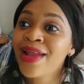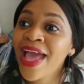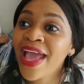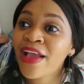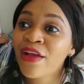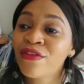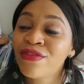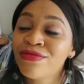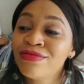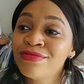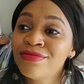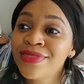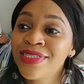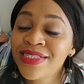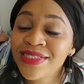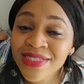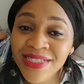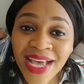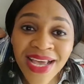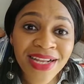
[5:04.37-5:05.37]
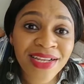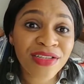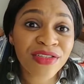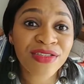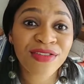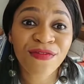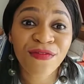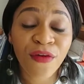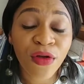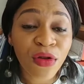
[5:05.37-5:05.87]
Like, deciding
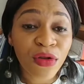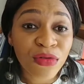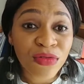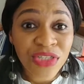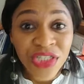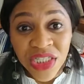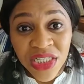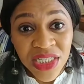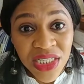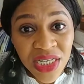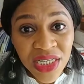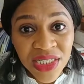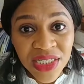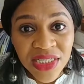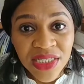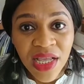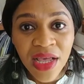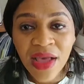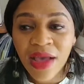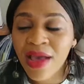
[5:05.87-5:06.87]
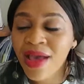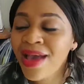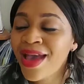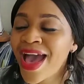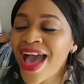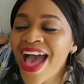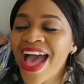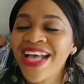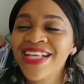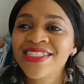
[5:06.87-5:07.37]
to follow Jesus
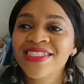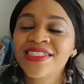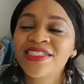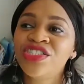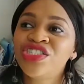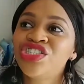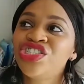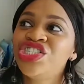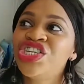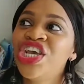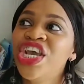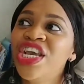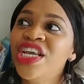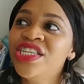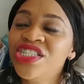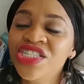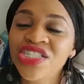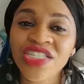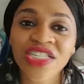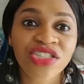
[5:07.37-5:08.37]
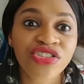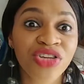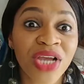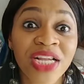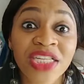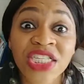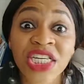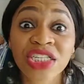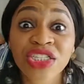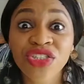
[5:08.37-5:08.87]
has changed the
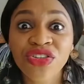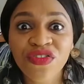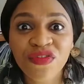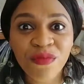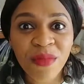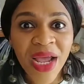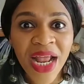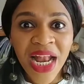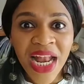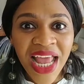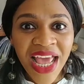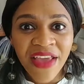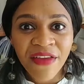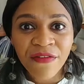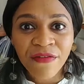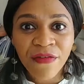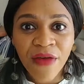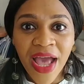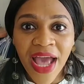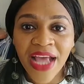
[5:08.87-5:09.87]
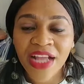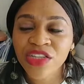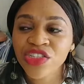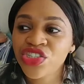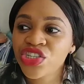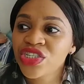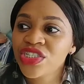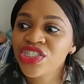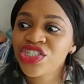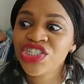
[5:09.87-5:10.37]
trajectory of my life and
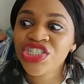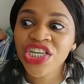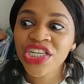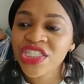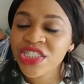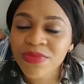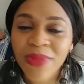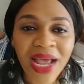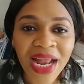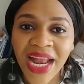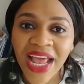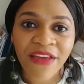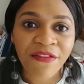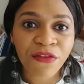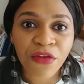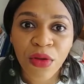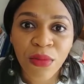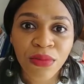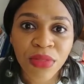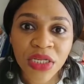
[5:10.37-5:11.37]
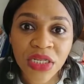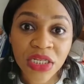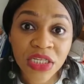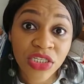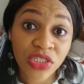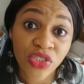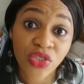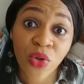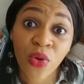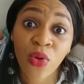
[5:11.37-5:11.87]
just changed my life completely.
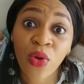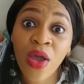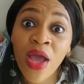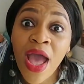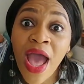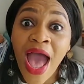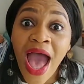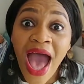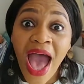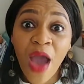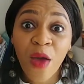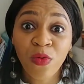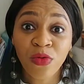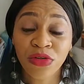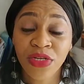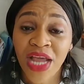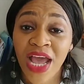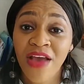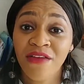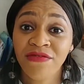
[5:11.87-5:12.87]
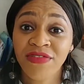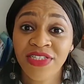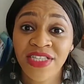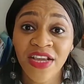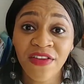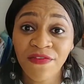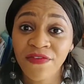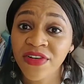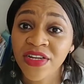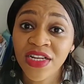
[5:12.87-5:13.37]
So I would have
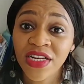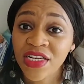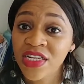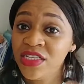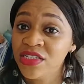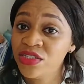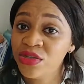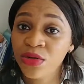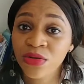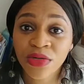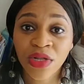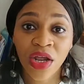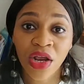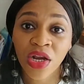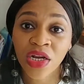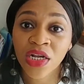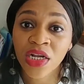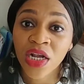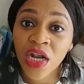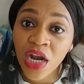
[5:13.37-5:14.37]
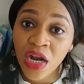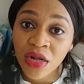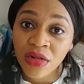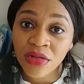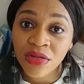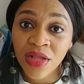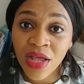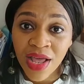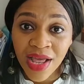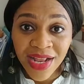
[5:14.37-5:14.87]
definitely told her,
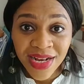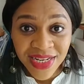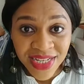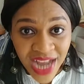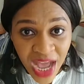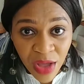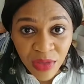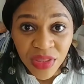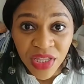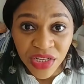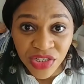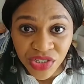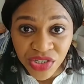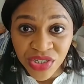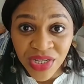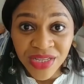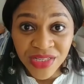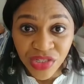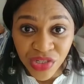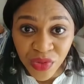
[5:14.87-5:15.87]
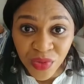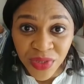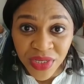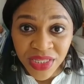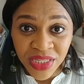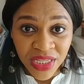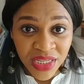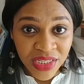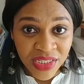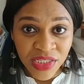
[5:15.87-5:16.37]
girl, now that you are doing
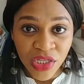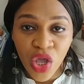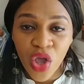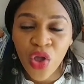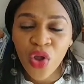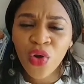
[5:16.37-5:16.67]
this,